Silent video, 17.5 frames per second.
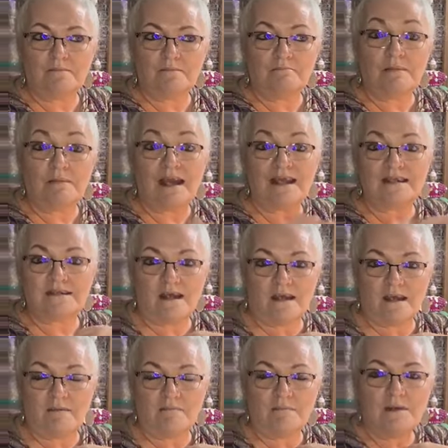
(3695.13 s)
my
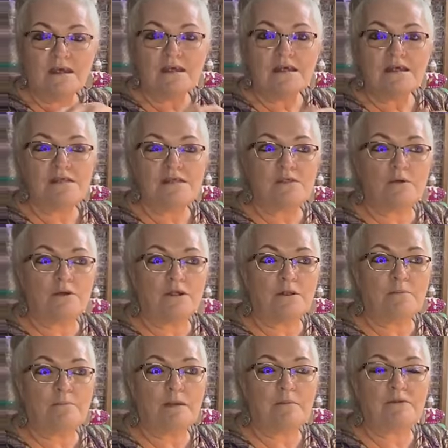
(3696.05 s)
time. So
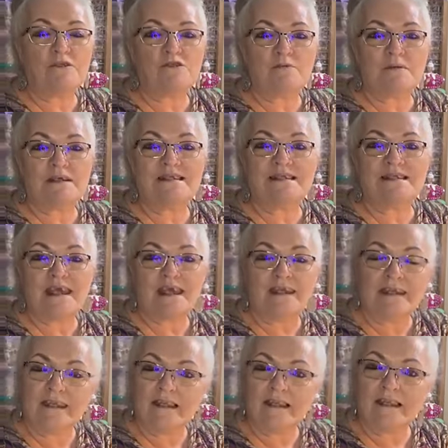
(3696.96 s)
it'll be between
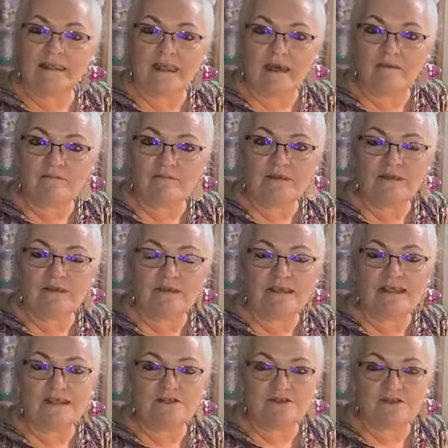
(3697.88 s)
10 and 11
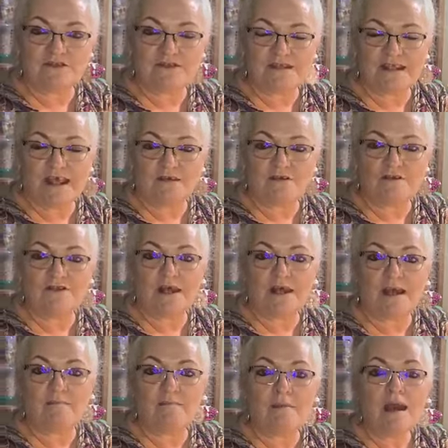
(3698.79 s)
Eastern Standard
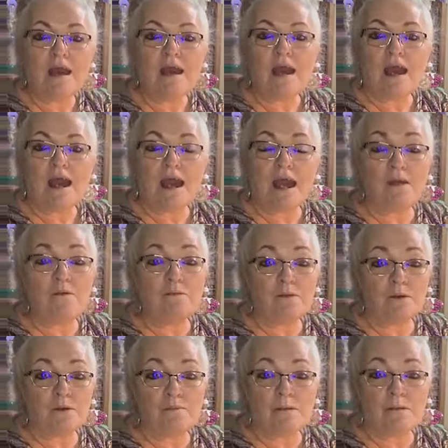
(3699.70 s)
Time. I
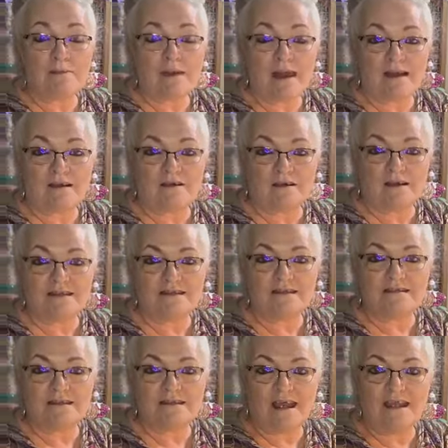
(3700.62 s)
will be back on
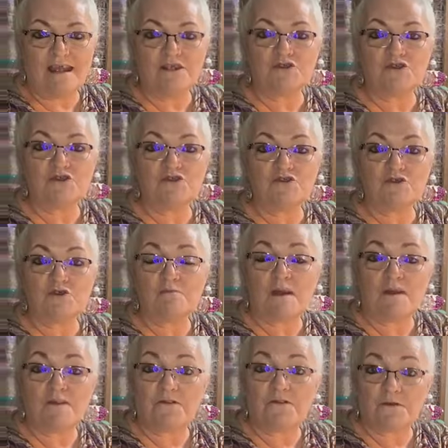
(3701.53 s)
tonight to do
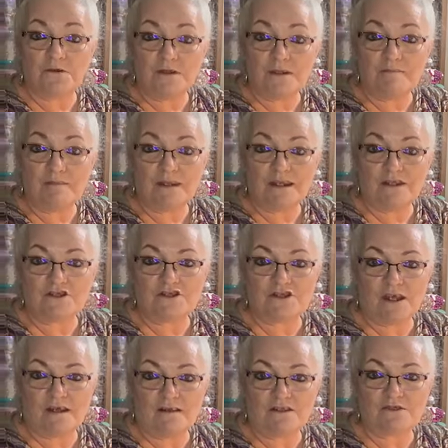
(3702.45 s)
my 30-minute
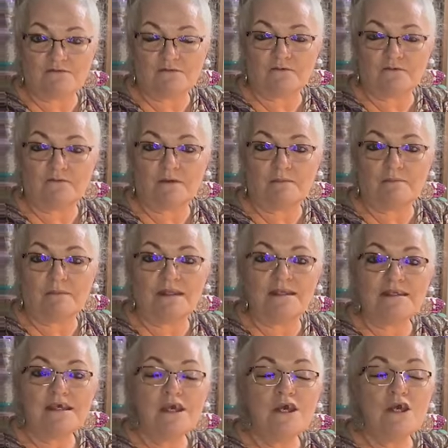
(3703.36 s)
challenge
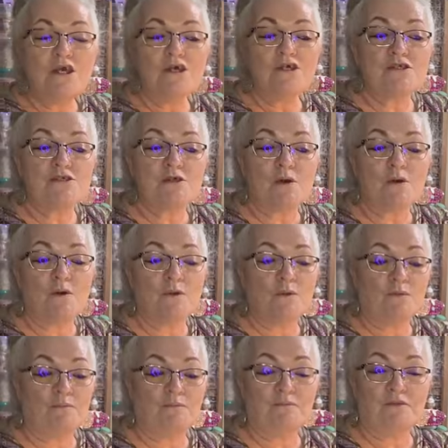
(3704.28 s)
fulfillment.
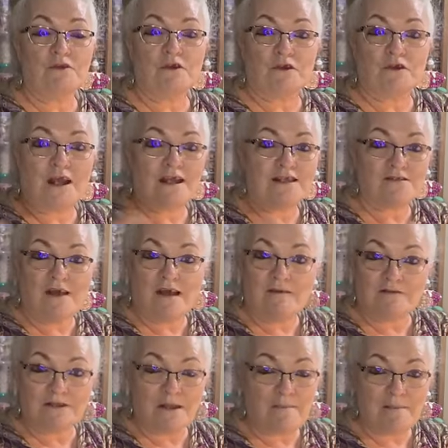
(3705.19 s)
So you guys will
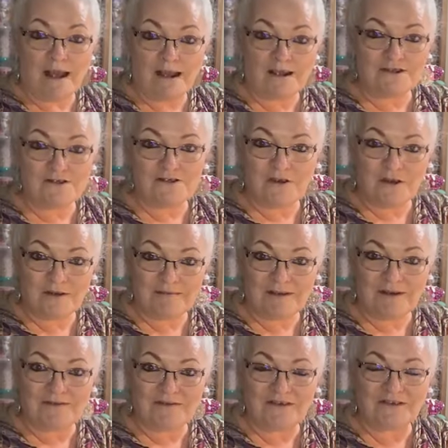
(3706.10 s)
have to come back and join
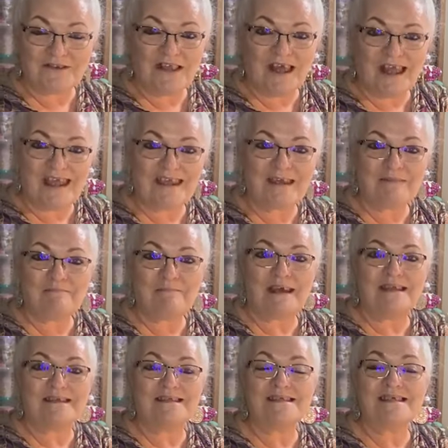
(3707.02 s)
me if you'd like.
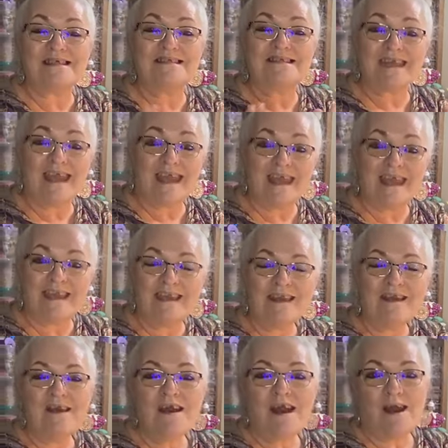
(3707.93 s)
But
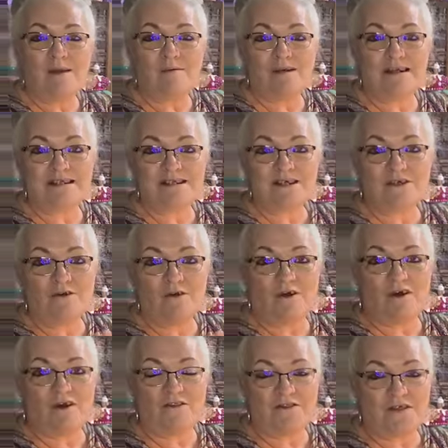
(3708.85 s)
today, I want to tell you
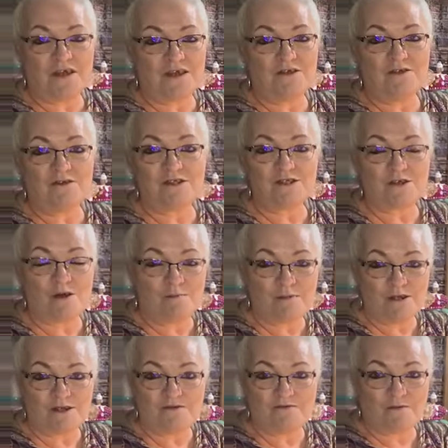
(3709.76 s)
all, thank you so
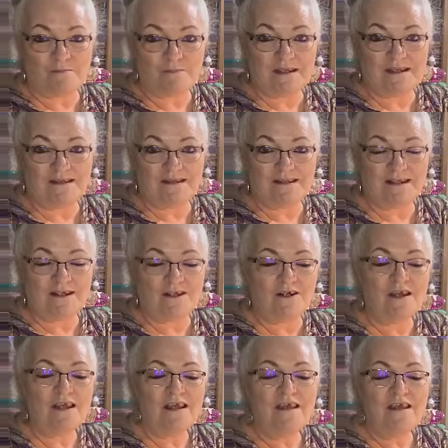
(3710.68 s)
much for being
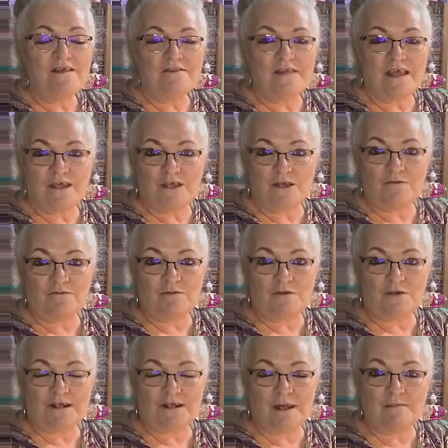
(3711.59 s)
here. Thank you
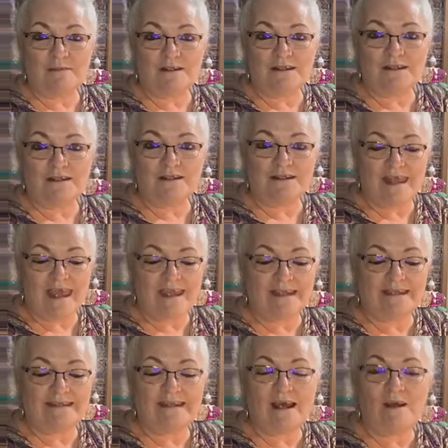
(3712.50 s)
for coming and
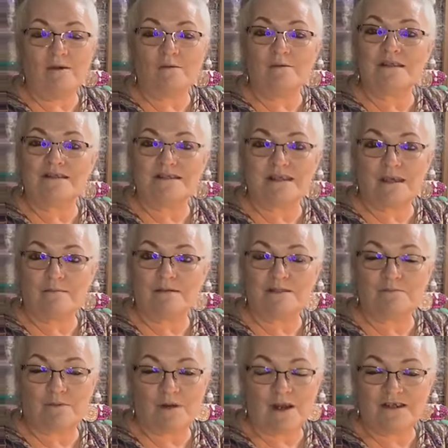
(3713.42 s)
hanging out with
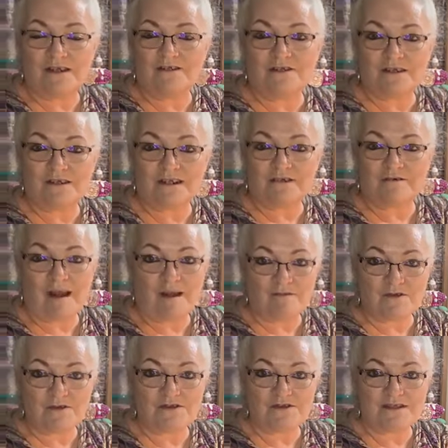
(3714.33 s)
Debbie's Bright and Early
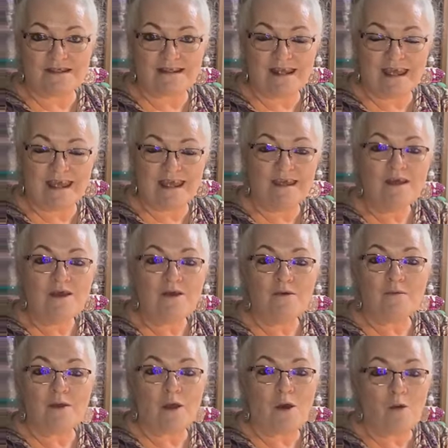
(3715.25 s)
Crafters today.
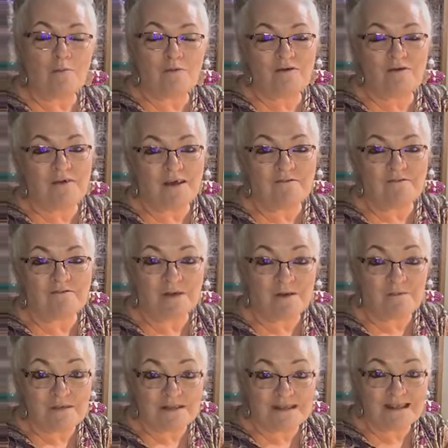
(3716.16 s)
We hope you've had
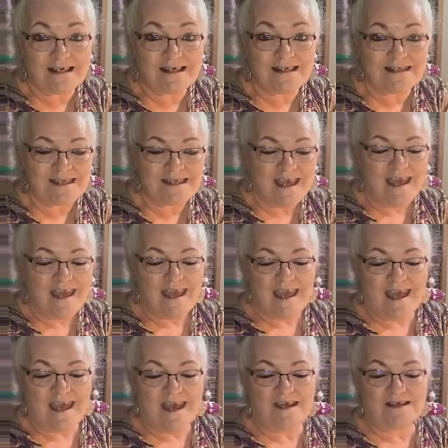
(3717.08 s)
fun with us
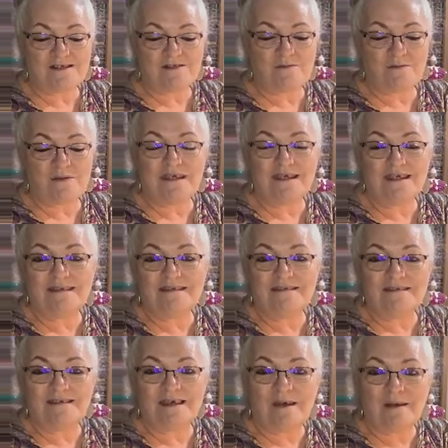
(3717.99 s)
as
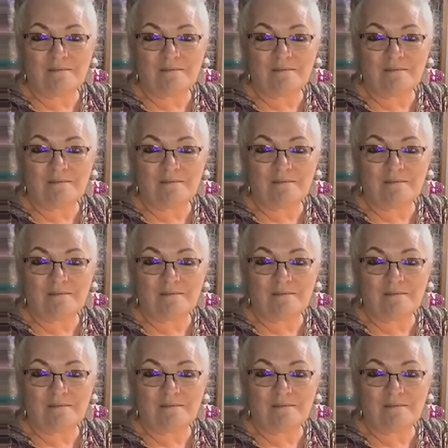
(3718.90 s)
we